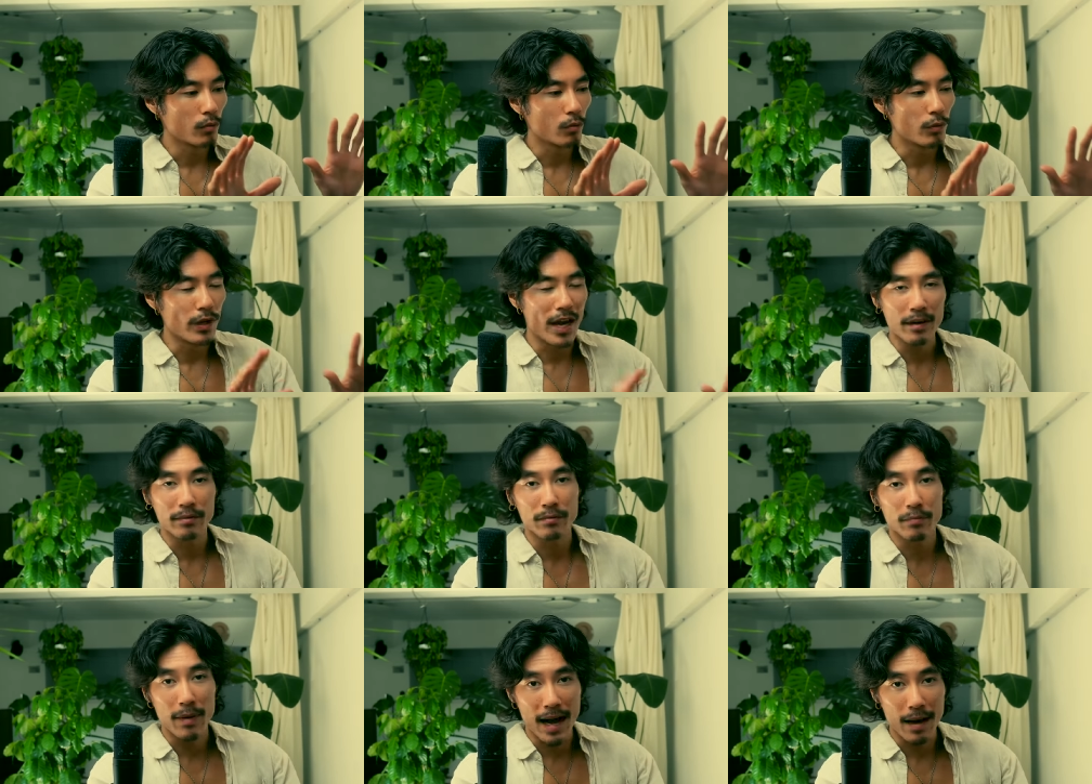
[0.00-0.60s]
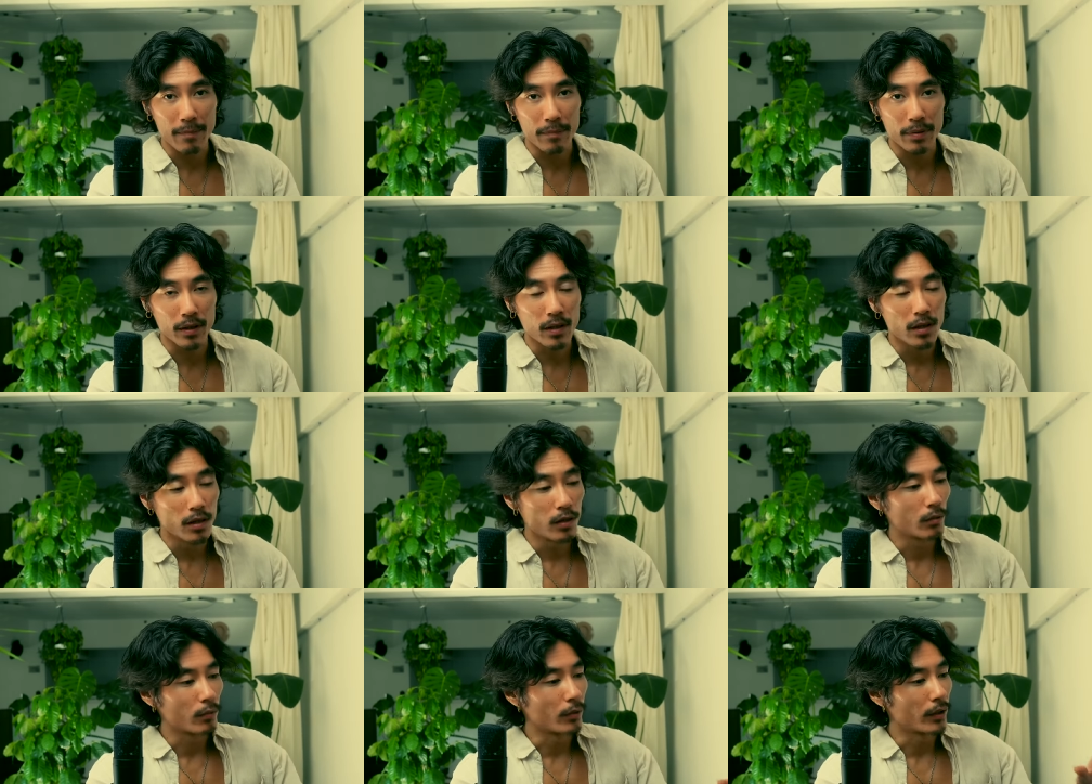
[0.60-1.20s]
We have a map
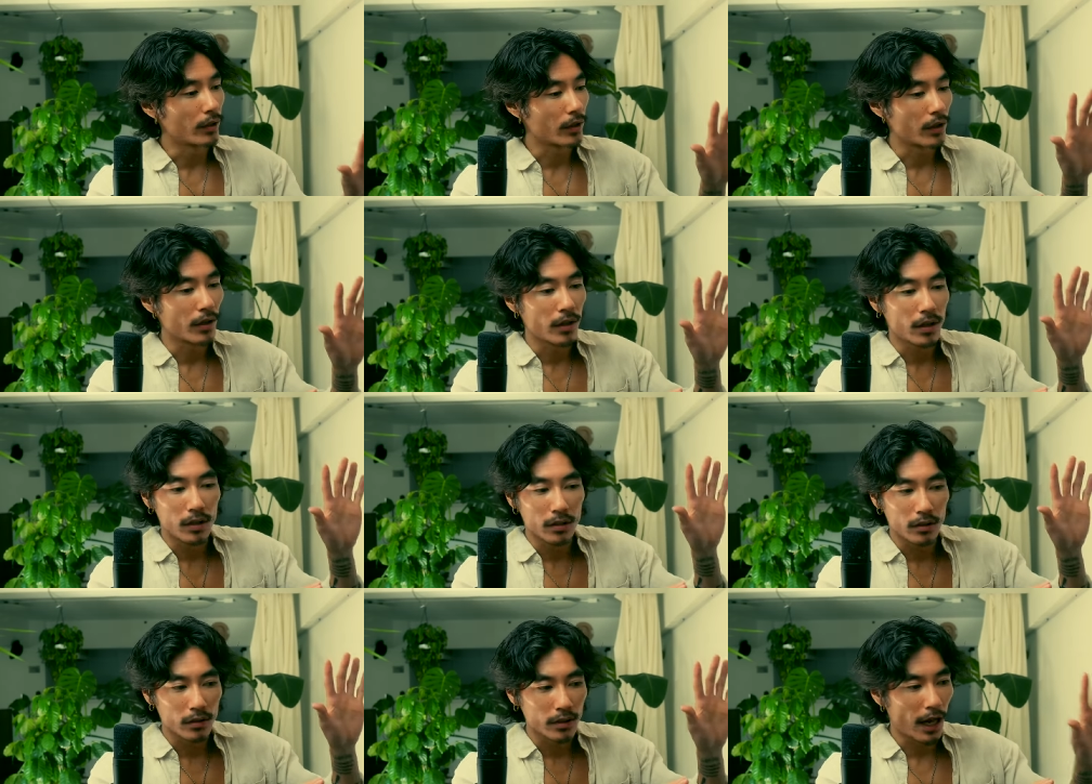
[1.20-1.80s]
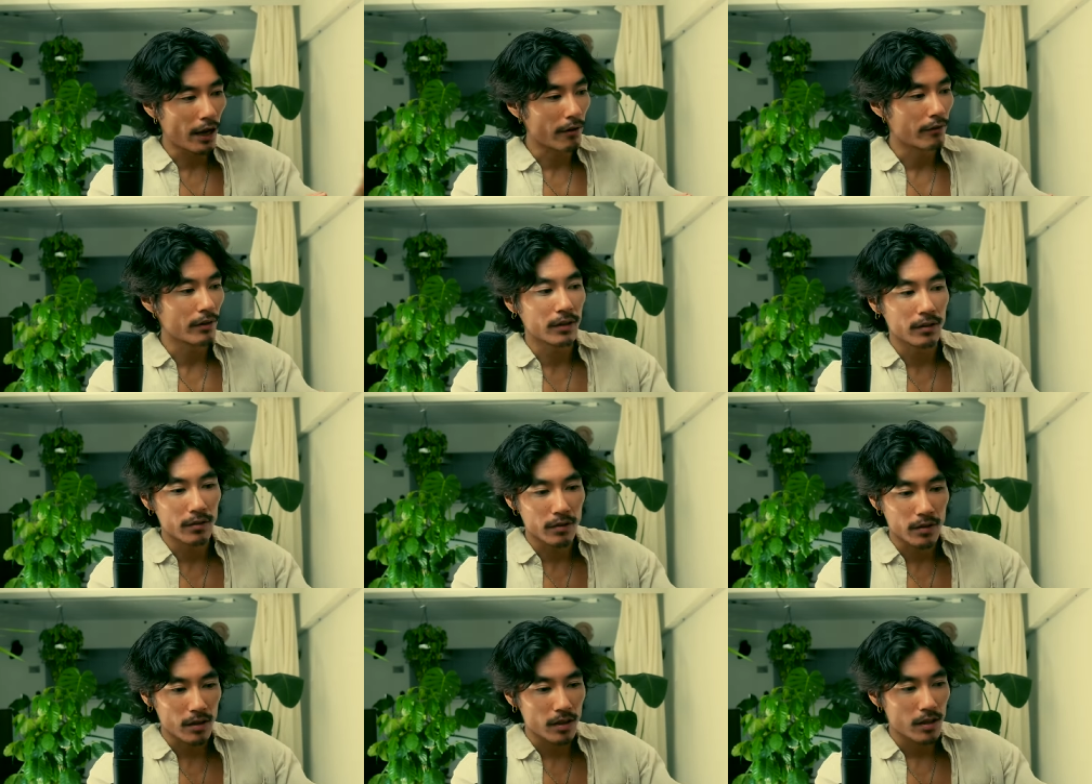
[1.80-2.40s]
with
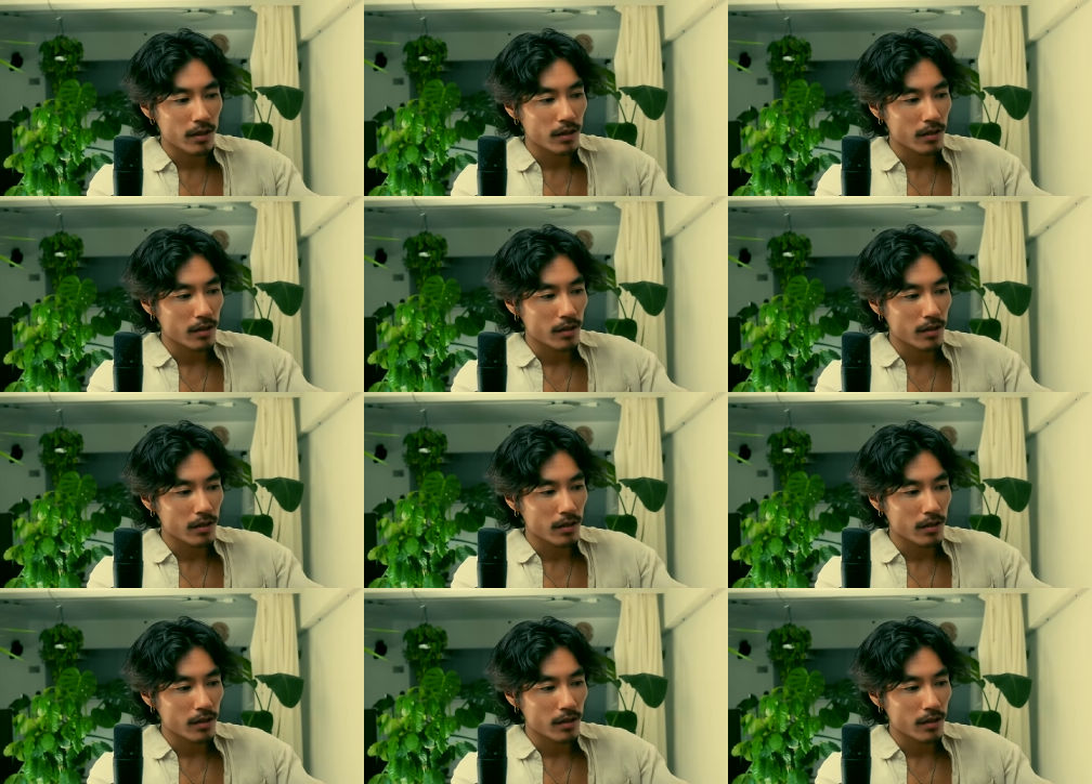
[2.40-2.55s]
current